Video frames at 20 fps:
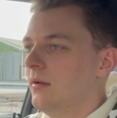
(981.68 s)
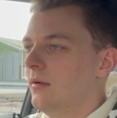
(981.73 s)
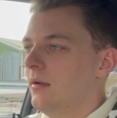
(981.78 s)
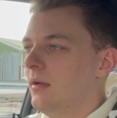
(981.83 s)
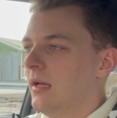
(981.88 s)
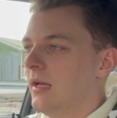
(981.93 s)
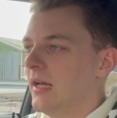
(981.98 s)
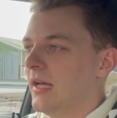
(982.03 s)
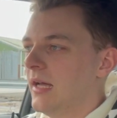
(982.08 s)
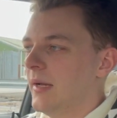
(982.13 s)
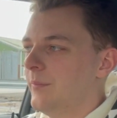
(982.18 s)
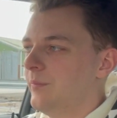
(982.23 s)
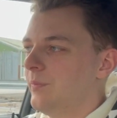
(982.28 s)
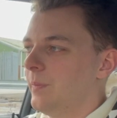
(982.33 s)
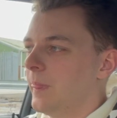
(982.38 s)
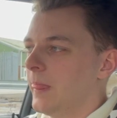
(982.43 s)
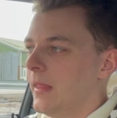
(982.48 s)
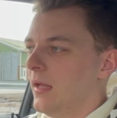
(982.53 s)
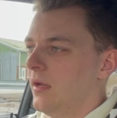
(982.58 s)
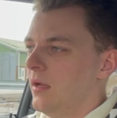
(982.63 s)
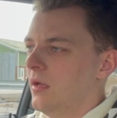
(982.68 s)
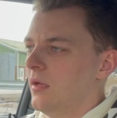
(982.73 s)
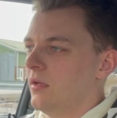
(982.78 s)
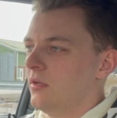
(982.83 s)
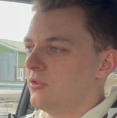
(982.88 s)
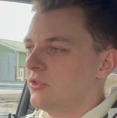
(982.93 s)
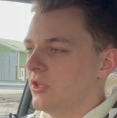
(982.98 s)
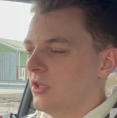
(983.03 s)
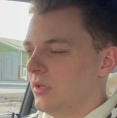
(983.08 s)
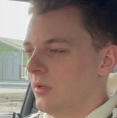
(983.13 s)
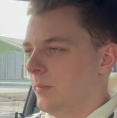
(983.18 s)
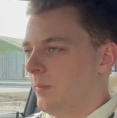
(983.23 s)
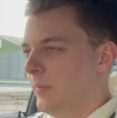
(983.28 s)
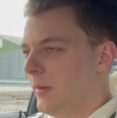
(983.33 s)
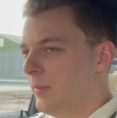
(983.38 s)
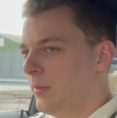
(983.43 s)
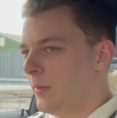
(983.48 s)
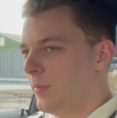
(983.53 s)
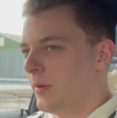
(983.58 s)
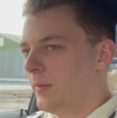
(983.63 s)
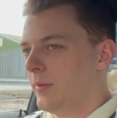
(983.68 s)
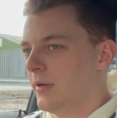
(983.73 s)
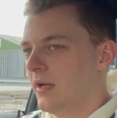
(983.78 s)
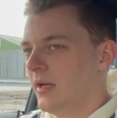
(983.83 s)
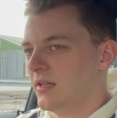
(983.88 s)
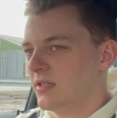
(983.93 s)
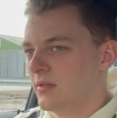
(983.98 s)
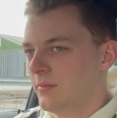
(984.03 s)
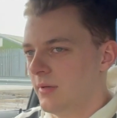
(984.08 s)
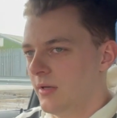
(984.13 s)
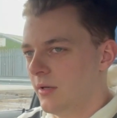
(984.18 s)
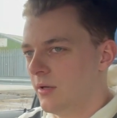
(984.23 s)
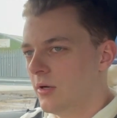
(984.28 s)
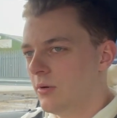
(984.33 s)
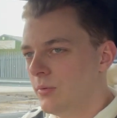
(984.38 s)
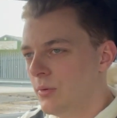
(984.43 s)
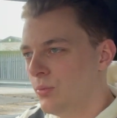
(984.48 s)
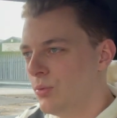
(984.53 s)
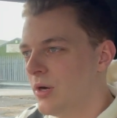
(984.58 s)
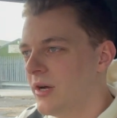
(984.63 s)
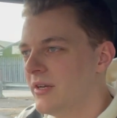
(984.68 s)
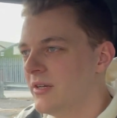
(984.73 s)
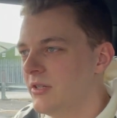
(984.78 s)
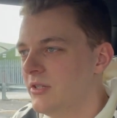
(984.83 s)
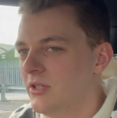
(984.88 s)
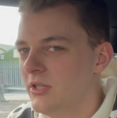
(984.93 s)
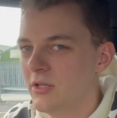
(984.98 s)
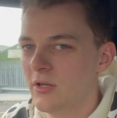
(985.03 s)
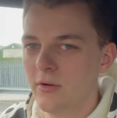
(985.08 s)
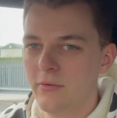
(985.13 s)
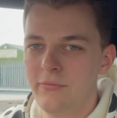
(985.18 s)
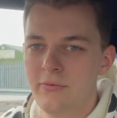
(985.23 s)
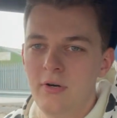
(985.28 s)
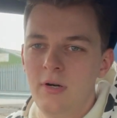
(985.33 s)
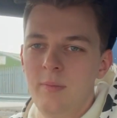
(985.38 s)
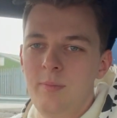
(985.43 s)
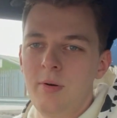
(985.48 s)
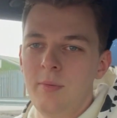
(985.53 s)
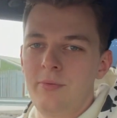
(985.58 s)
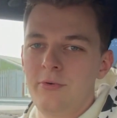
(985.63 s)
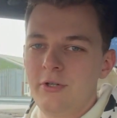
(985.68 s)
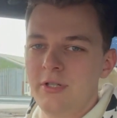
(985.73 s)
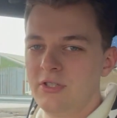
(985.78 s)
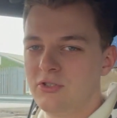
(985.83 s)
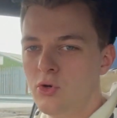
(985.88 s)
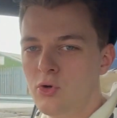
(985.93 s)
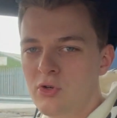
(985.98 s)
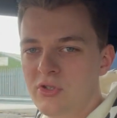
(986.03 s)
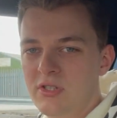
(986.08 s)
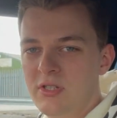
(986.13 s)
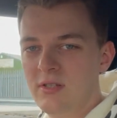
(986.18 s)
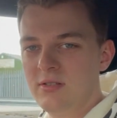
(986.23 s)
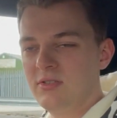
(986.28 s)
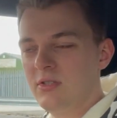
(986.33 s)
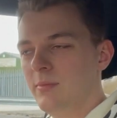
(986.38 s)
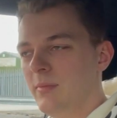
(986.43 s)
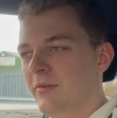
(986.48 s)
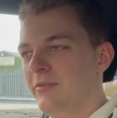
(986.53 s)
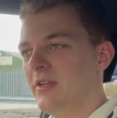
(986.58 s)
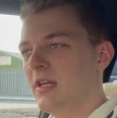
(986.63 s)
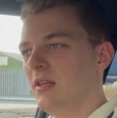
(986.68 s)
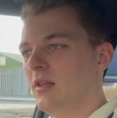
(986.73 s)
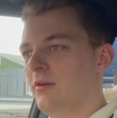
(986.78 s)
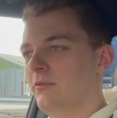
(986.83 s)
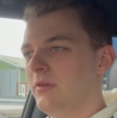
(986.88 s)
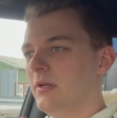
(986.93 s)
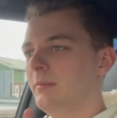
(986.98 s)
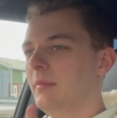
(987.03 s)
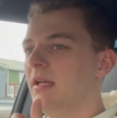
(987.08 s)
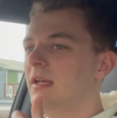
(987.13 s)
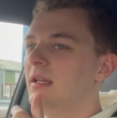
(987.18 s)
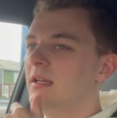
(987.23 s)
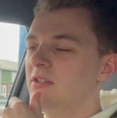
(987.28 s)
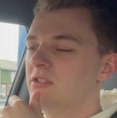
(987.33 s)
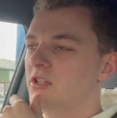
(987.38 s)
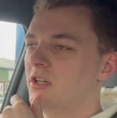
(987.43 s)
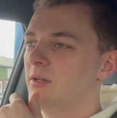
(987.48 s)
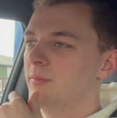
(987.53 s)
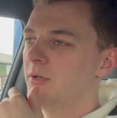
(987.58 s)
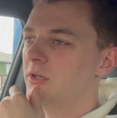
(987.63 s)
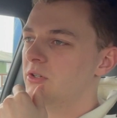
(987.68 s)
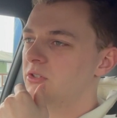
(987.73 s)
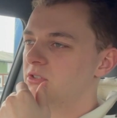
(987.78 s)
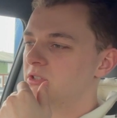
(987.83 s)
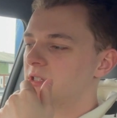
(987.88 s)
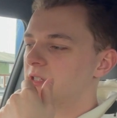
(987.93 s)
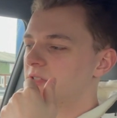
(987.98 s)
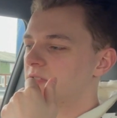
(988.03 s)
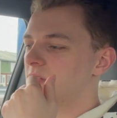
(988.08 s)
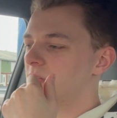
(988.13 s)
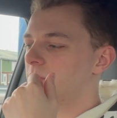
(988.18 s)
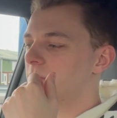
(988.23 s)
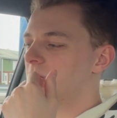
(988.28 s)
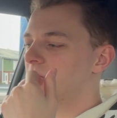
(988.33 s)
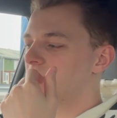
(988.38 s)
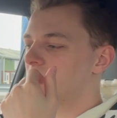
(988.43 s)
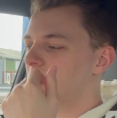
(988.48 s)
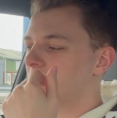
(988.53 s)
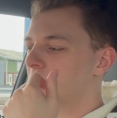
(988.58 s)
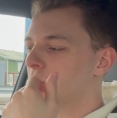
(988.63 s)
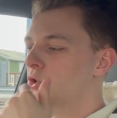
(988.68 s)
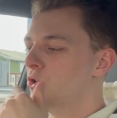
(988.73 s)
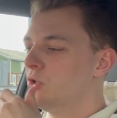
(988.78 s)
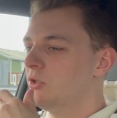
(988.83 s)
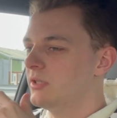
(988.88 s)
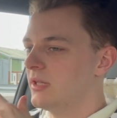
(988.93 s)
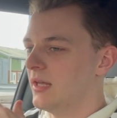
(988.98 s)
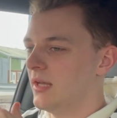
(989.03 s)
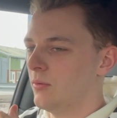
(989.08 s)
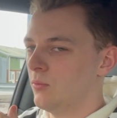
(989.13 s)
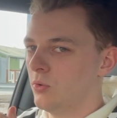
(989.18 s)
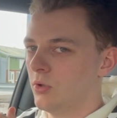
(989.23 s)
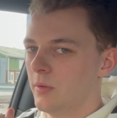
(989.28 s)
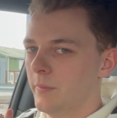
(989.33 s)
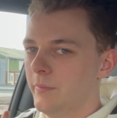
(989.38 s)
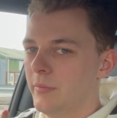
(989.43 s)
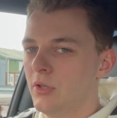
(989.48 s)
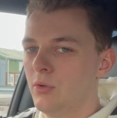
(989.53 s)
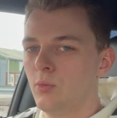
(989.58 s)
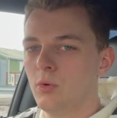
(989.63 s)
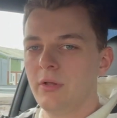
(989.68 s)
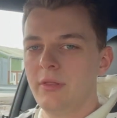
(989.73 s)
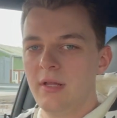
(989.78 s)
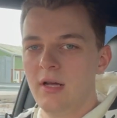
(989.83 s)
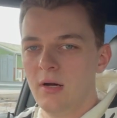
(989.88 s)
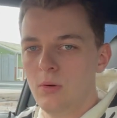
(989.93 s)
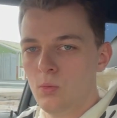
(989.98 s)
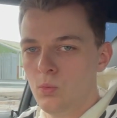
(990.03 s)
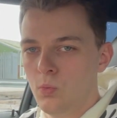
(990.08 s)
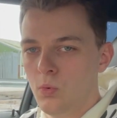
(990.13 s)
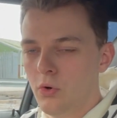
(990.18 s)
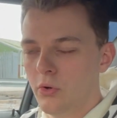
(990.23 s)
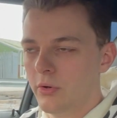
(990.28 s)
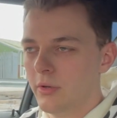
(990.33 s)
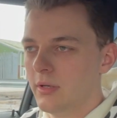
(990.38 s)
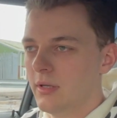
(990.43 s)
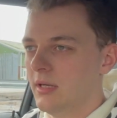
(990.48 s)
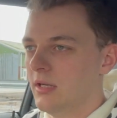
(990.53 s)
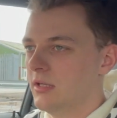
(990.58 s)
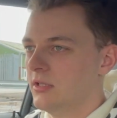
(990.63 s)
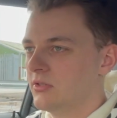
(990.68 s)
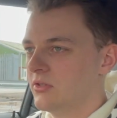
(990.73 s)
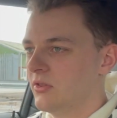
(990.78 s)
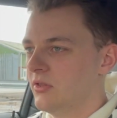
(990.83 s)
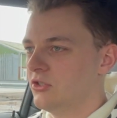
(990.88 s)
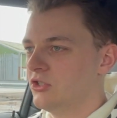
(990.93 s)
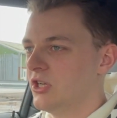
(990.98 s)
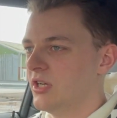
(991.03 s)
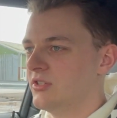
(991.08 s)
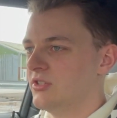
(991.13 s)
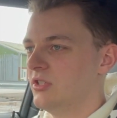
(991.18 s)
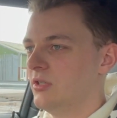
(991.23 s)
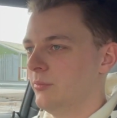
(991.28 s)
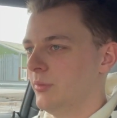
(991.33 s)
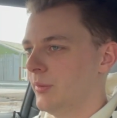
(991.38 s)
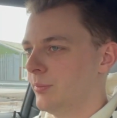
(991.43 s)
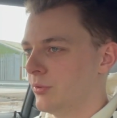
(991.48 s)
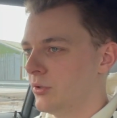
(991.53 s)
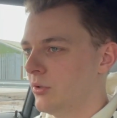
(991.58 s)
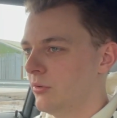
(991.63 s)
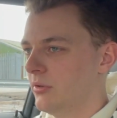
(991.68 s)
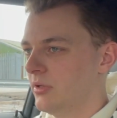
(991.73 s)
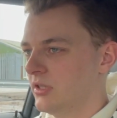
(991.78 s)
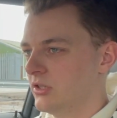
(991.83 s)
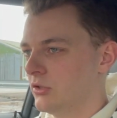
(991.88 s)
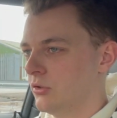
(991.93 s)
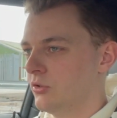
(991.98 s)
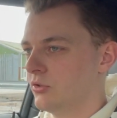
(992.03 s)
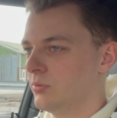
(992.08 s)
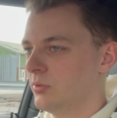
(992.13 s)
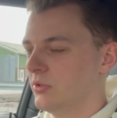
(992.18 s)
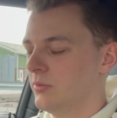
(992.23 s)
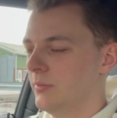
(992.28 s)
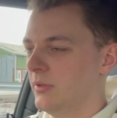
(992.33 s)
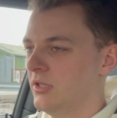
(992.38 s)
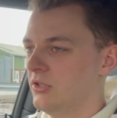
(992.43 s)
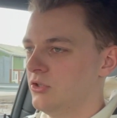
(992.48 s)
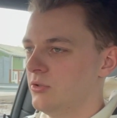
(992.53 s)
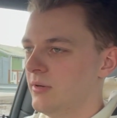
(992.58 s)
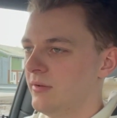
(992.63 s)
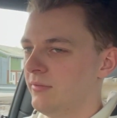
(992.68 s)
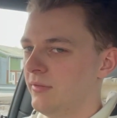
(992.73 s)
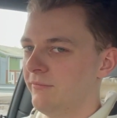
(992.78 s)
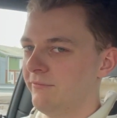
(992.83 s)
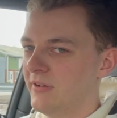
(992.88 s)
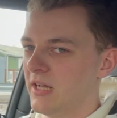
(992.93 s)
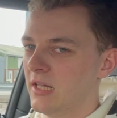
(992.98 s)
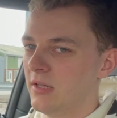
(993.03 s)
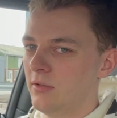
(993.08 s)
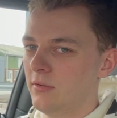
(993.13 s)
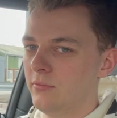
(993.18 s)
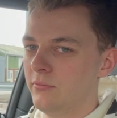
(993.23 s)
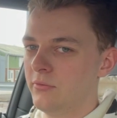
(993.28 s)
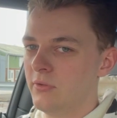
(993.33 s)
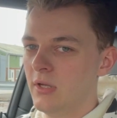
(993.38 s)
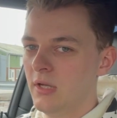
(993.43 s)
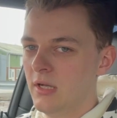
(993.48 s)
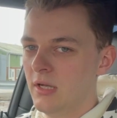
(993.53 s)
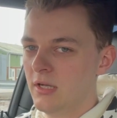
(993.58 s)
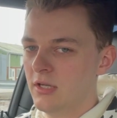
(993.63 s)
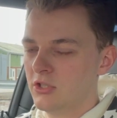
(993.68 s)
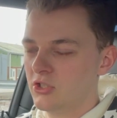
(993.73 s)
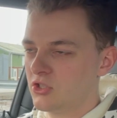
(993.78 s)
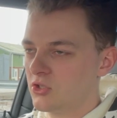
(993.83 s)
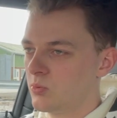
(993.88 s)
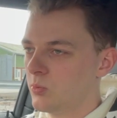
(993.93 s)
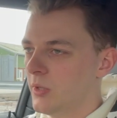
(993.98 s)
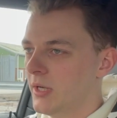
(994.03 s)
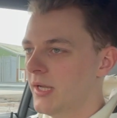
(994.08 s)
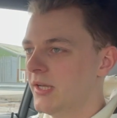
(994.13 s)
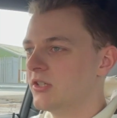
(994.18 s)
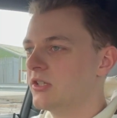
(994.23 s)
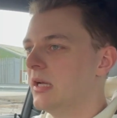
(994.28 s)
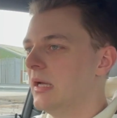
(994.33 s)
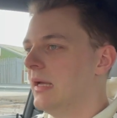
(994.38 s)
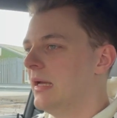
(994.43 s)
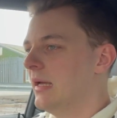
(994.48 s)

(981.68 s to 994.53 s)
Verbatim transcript: Um, so people are probably asking me, oh, well, why didn't you go for a proper exhaust system if you love your Mini so much? And it's like, well, I could get one, but the one that I want is the JCW Pro exhaust, which means you have the valve switch.